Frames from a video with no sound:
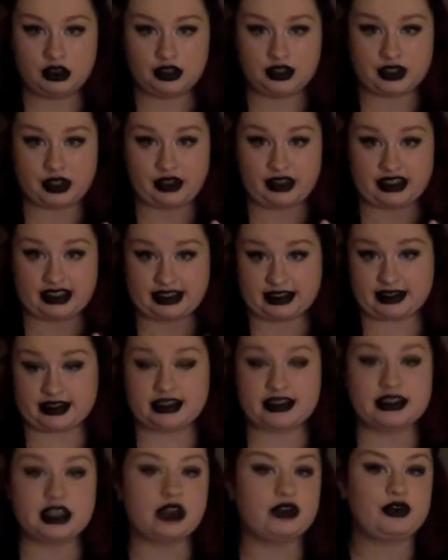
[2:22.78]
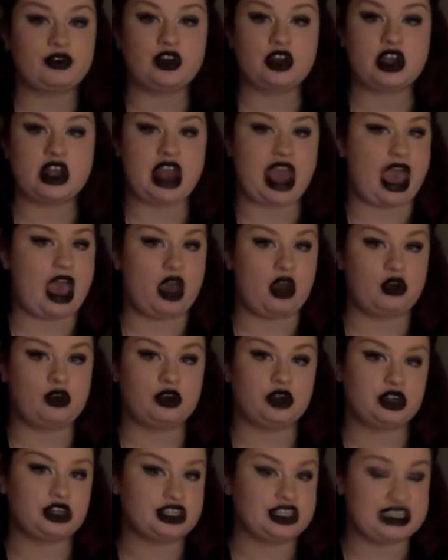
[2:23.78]
so this is the sign for now
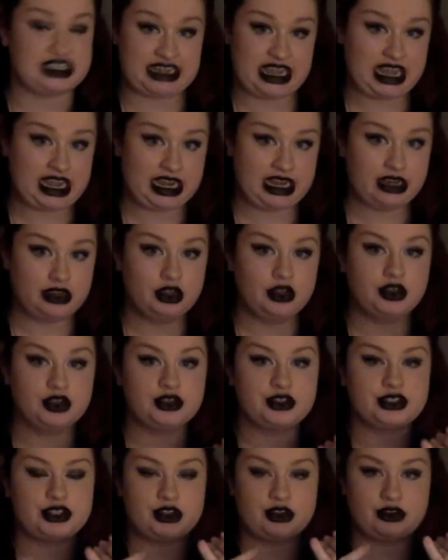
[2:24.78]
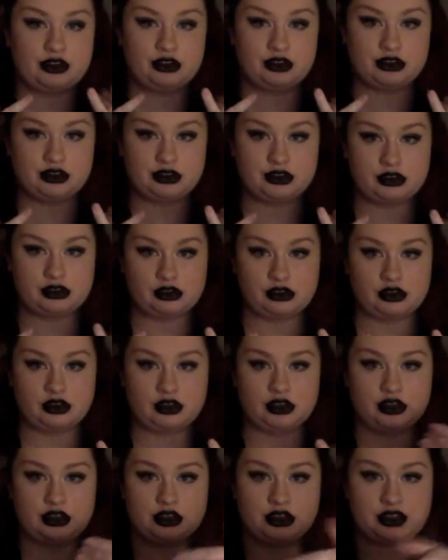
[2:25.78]
or today. So
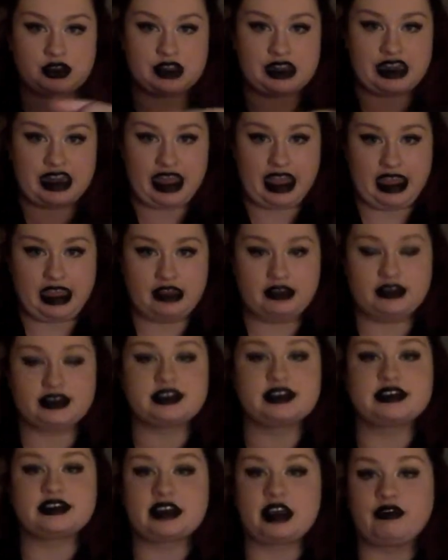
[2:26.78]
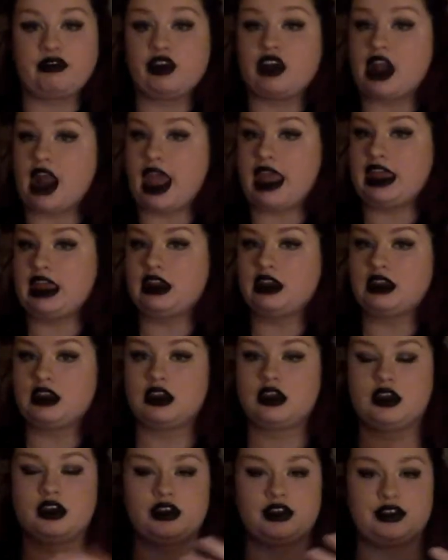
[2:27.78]
tonight, this is the sign for night.
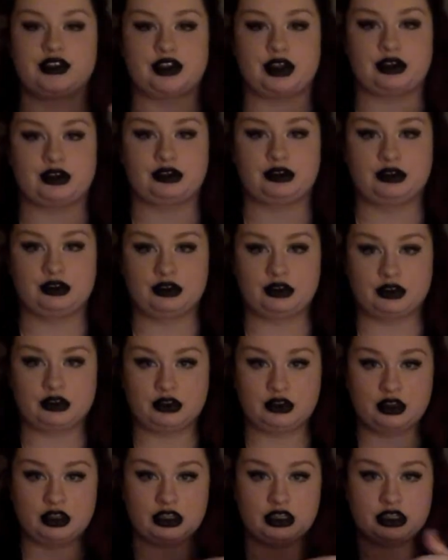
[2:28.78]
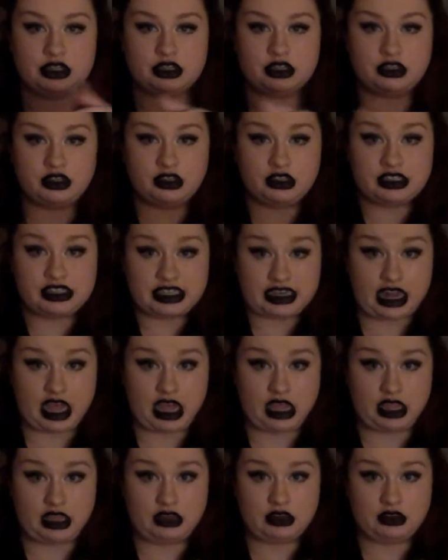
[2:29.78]
So
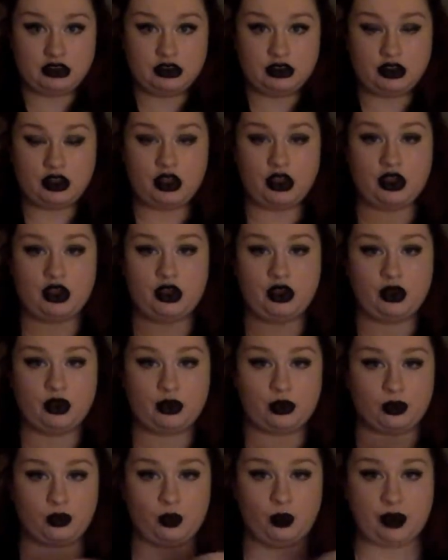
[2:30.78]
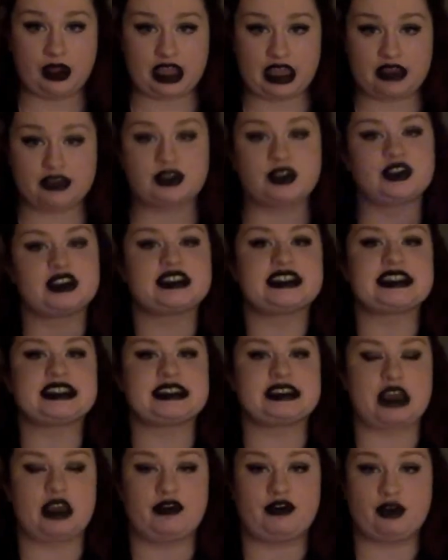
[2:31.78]
tonight, we. So this is the
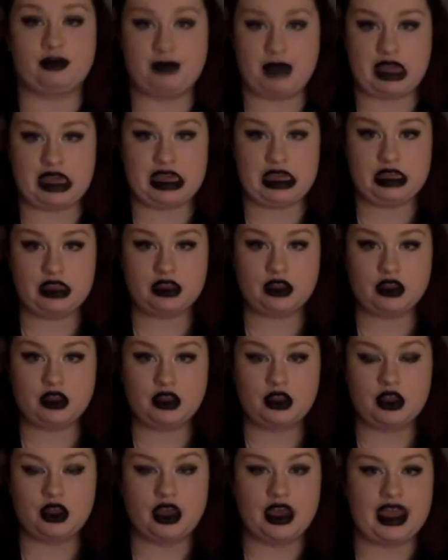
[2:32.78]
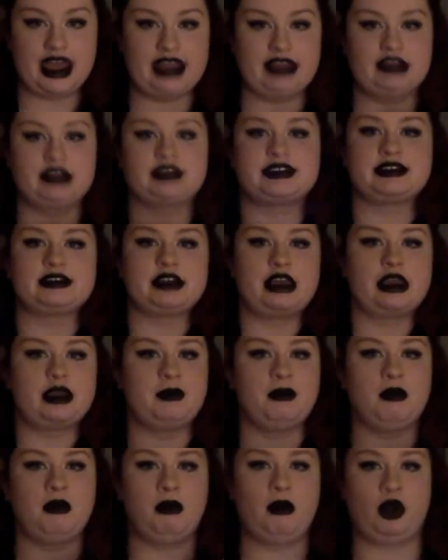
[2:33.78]
sign for me, and this is like
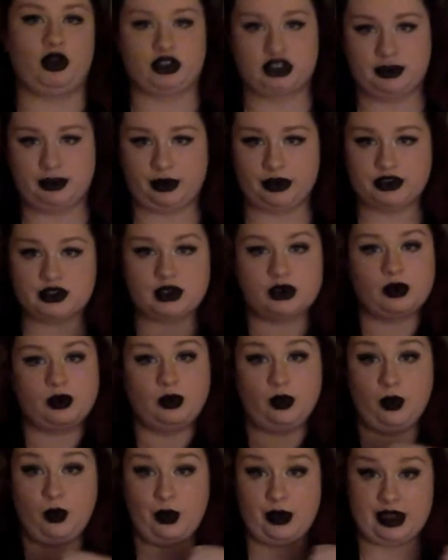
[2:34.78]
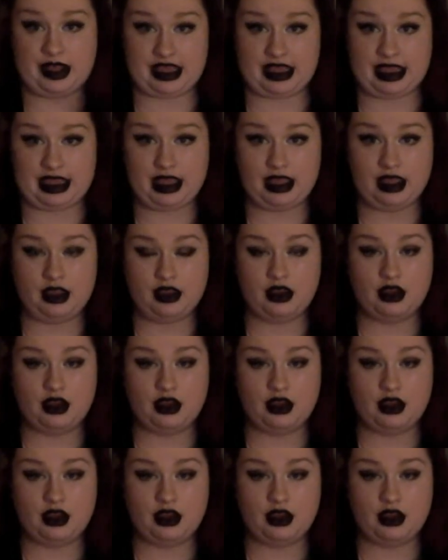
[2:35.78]
multiple. So we